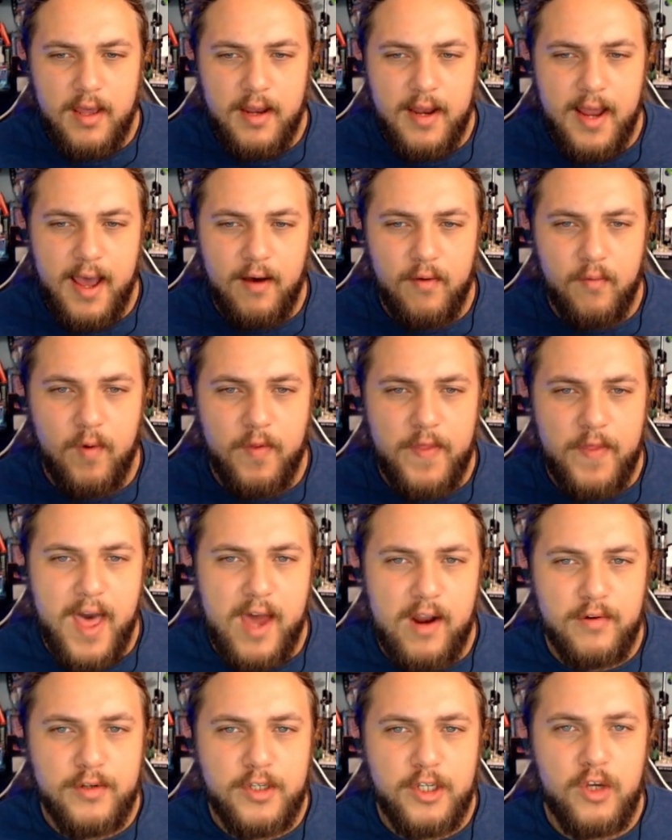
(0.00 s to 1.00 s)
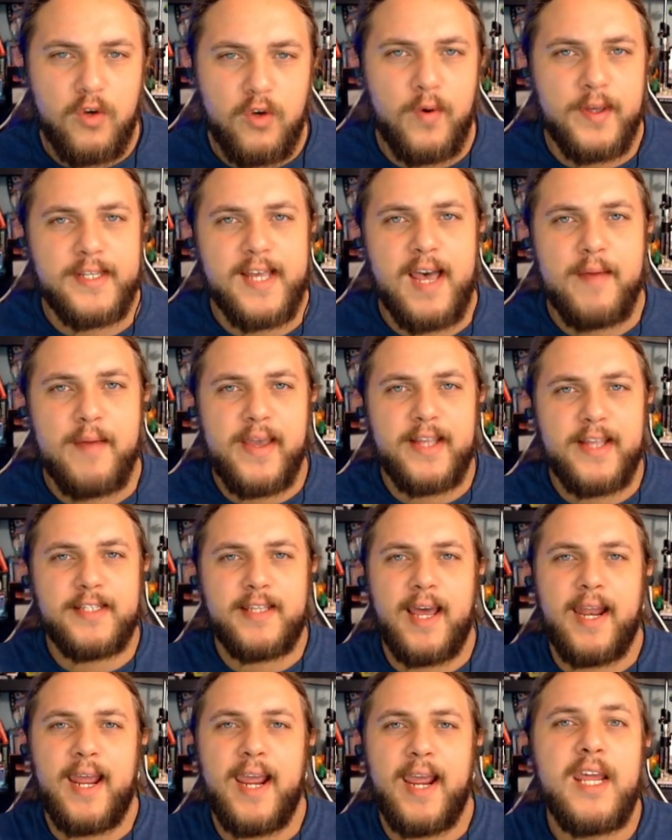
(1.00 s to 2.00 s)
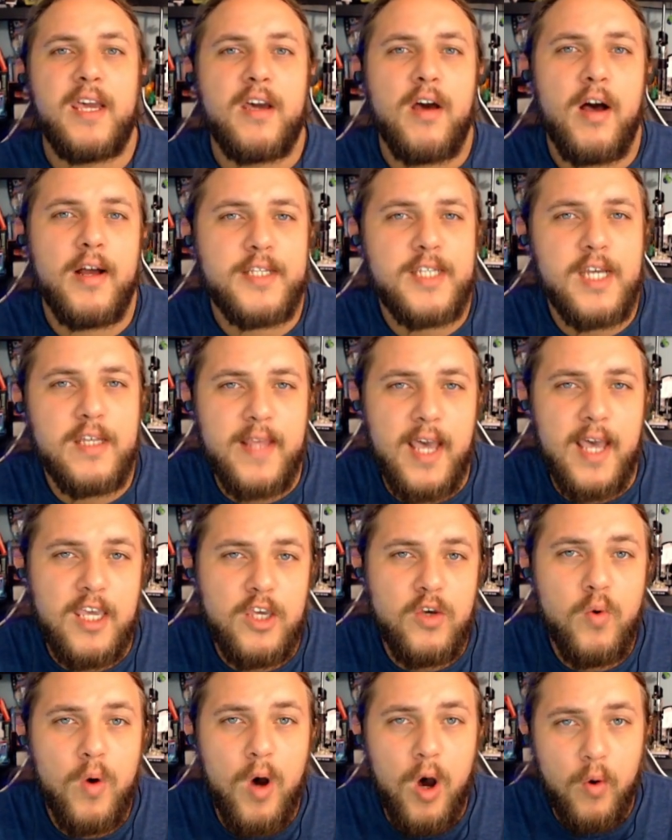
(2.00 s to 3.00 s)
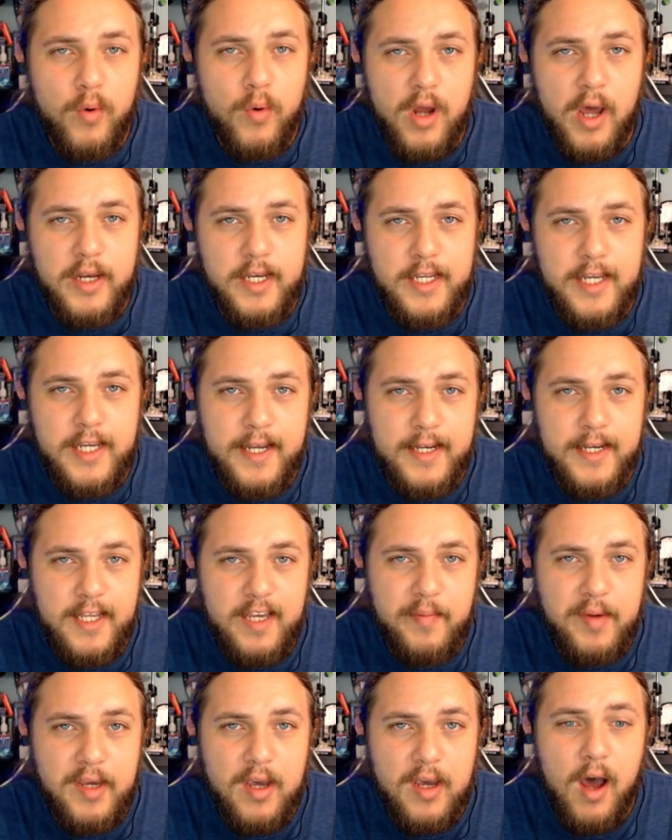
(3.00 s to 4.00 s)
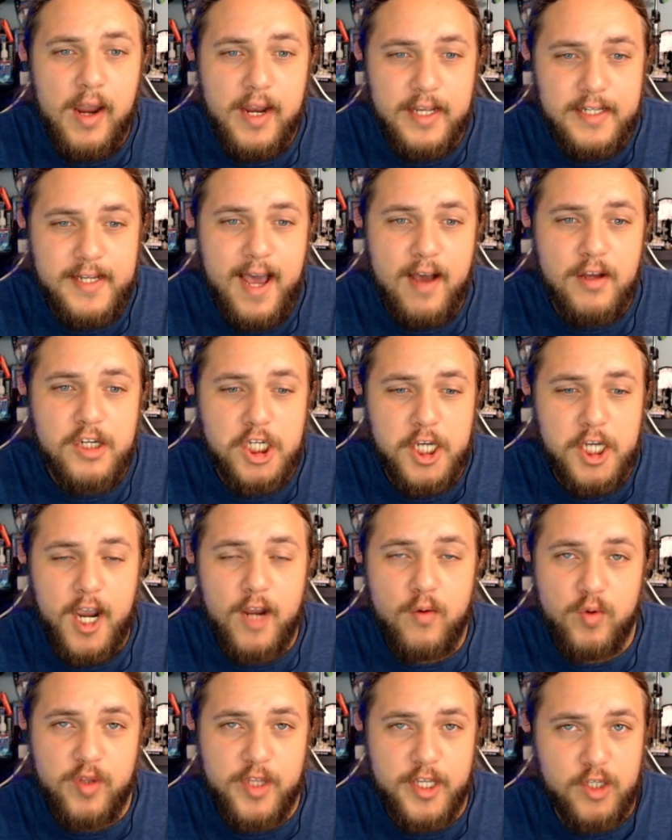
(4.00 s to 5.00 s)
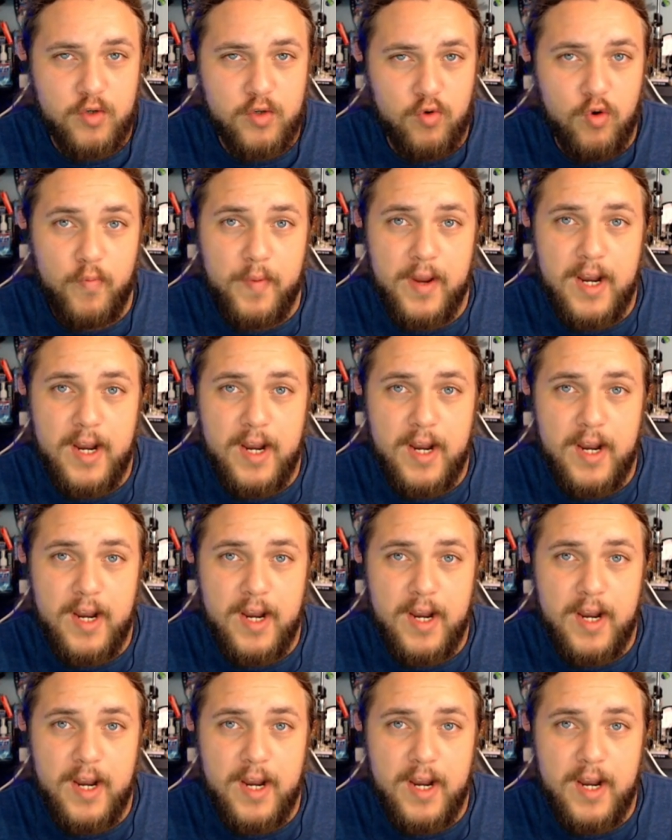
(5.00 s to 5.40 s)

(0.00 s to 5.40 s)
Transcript: Now that'll do is that means that any content that you own on D&D Beyond is now shared with this group.